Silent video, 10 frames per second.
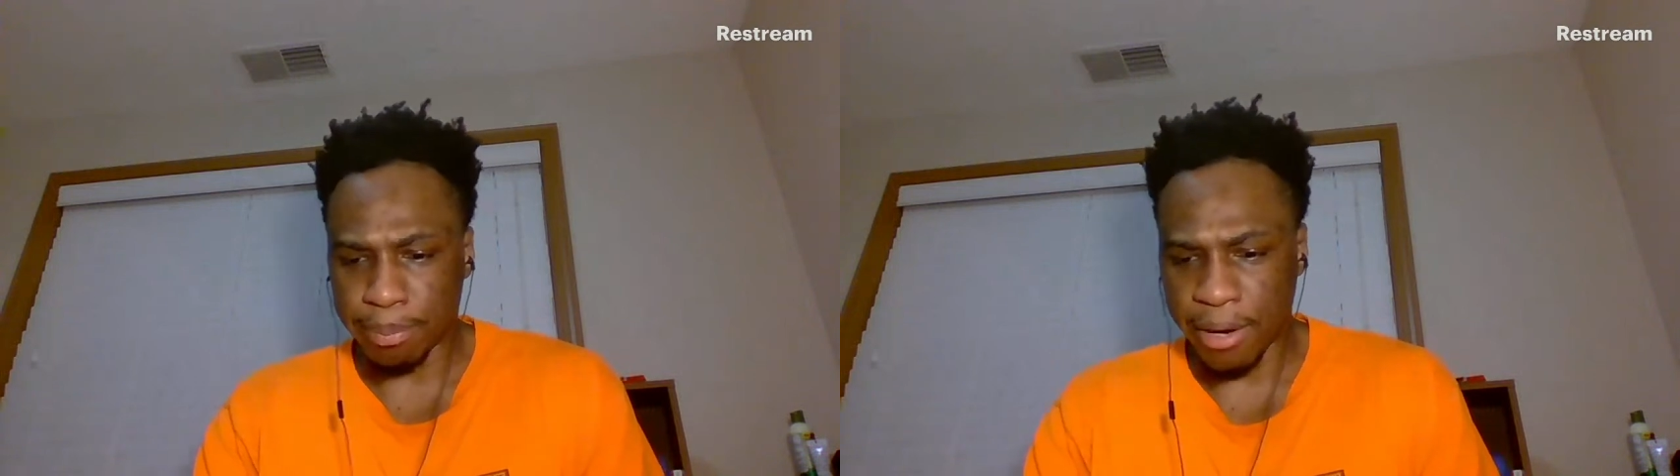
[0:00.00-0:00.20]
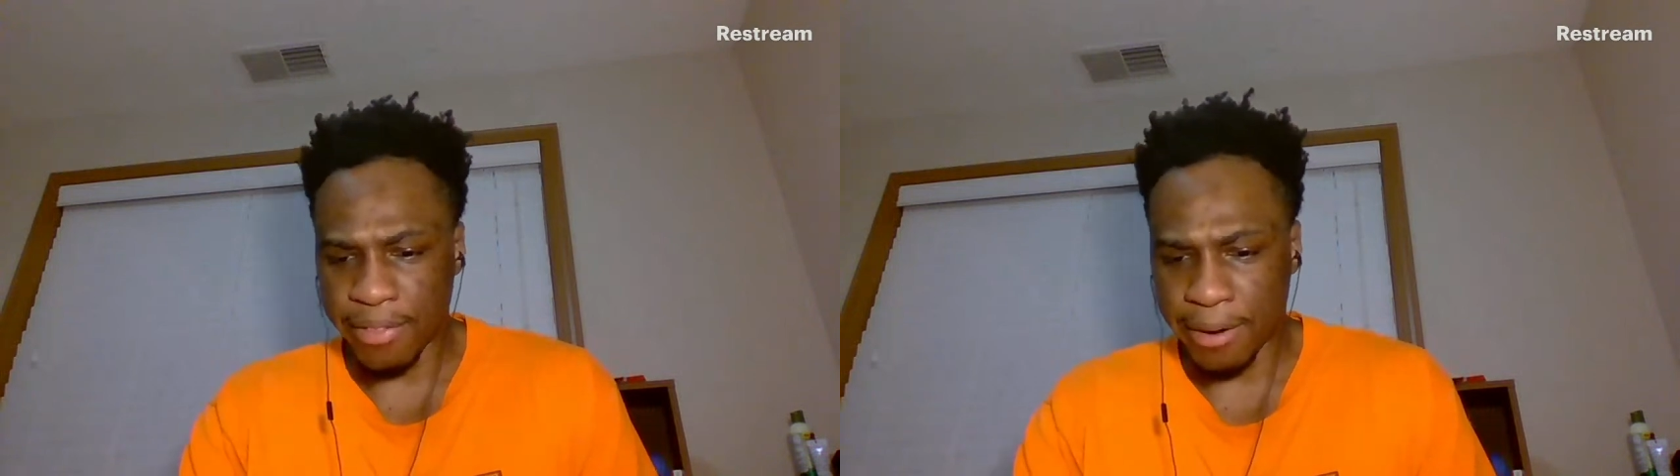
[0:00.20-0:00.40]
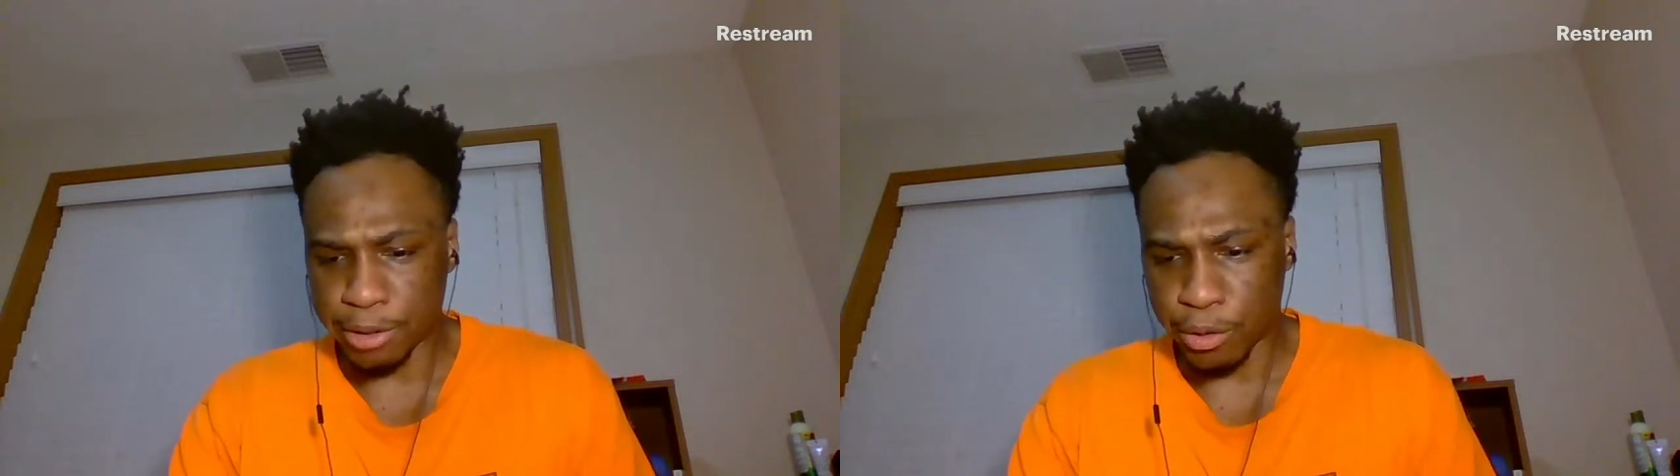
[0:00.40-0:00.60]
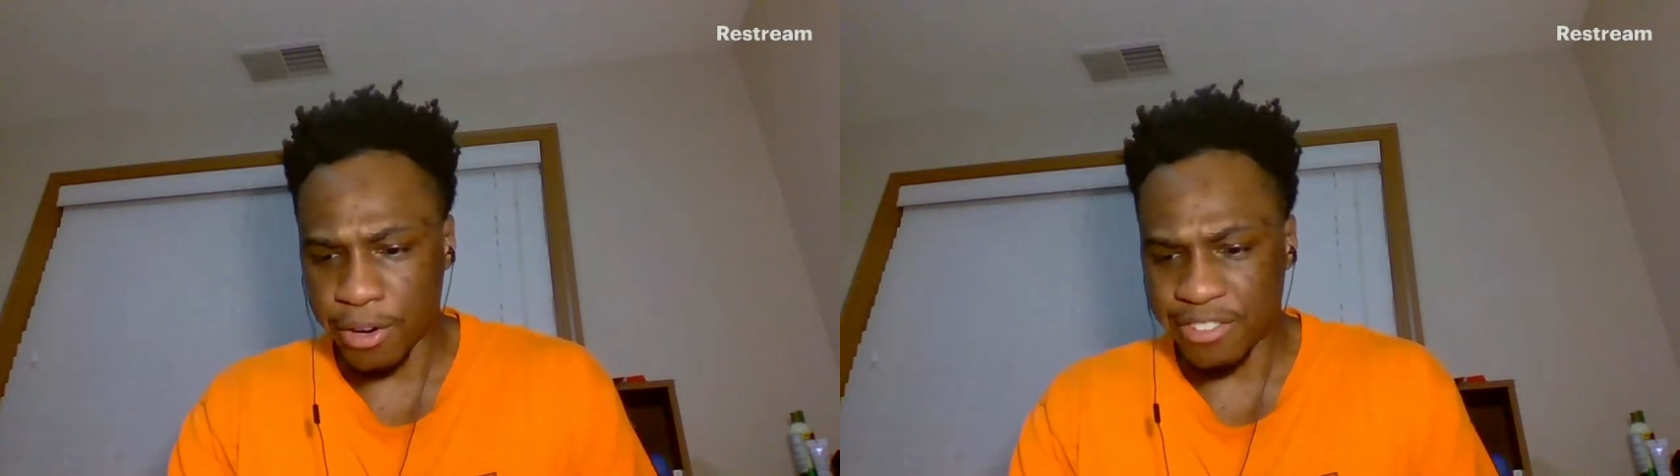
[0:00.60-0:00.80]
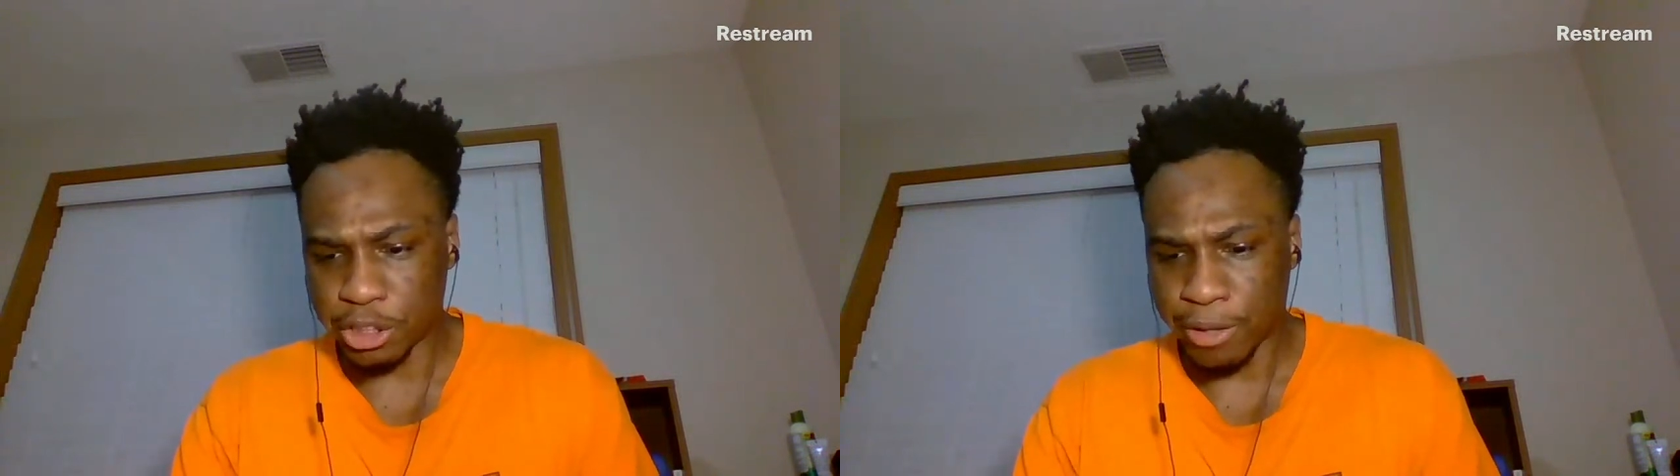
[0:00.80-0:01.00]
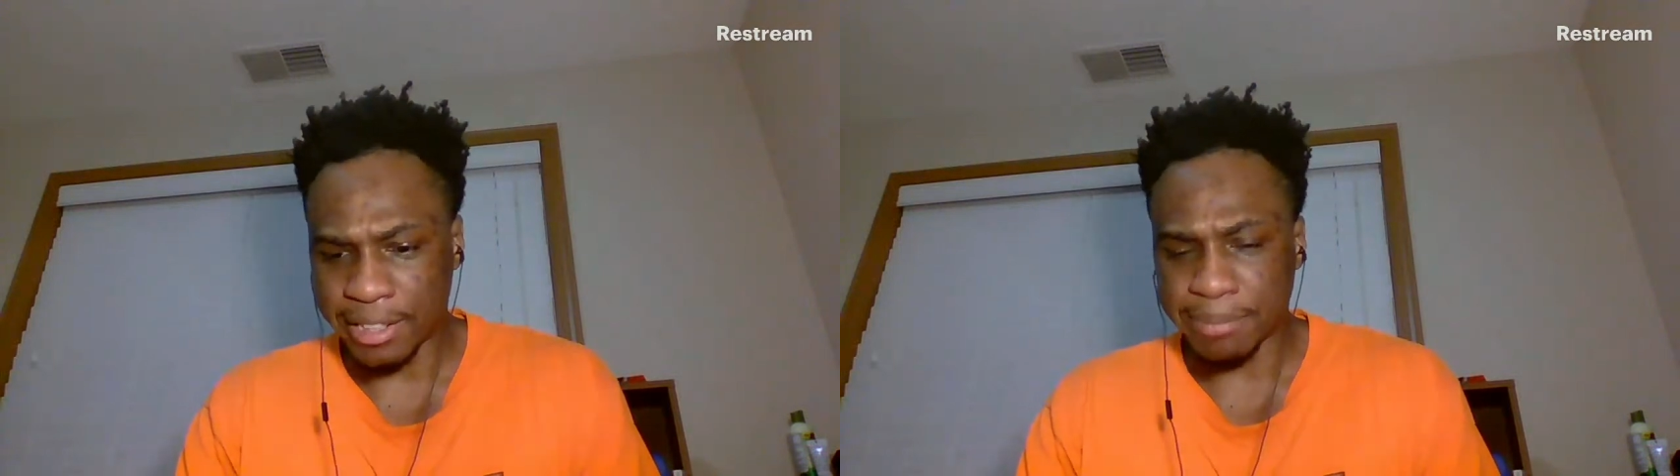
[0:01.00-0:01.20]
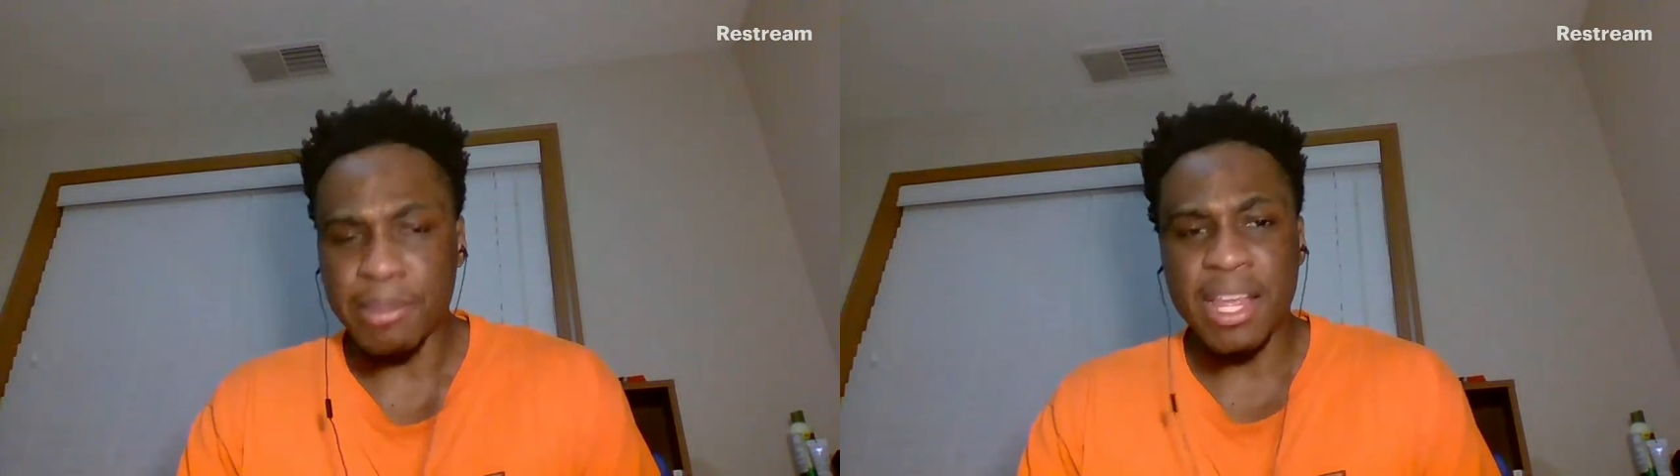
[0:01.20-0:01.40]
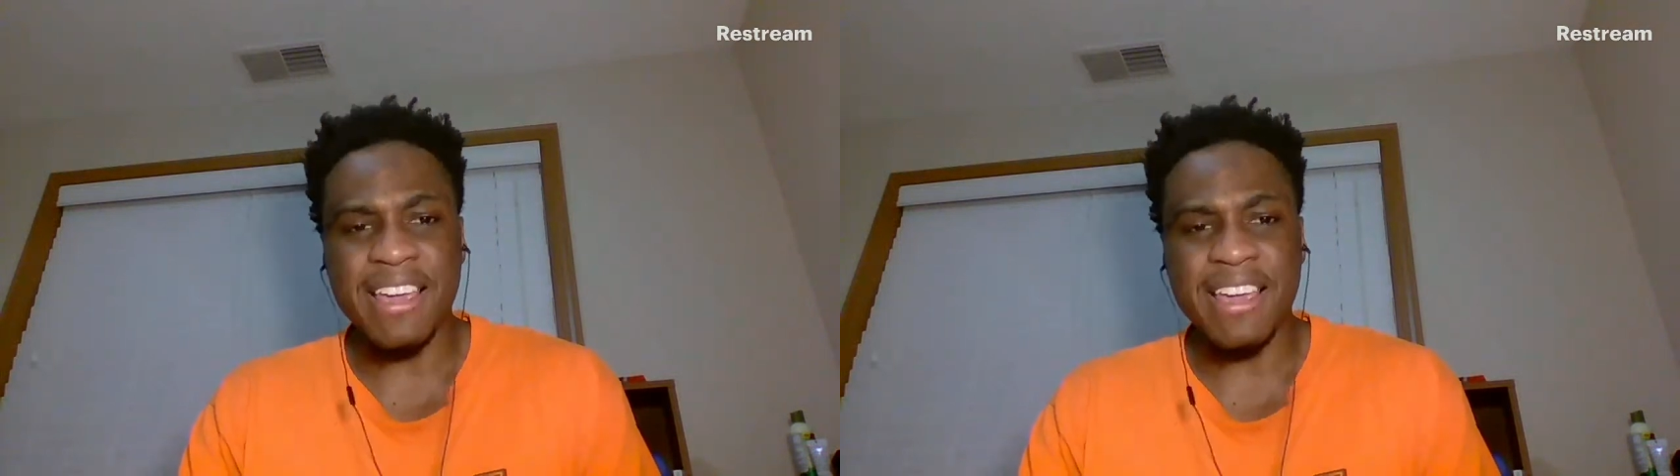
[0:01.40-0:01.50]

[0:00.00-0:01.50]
good player there. So here are his strengths.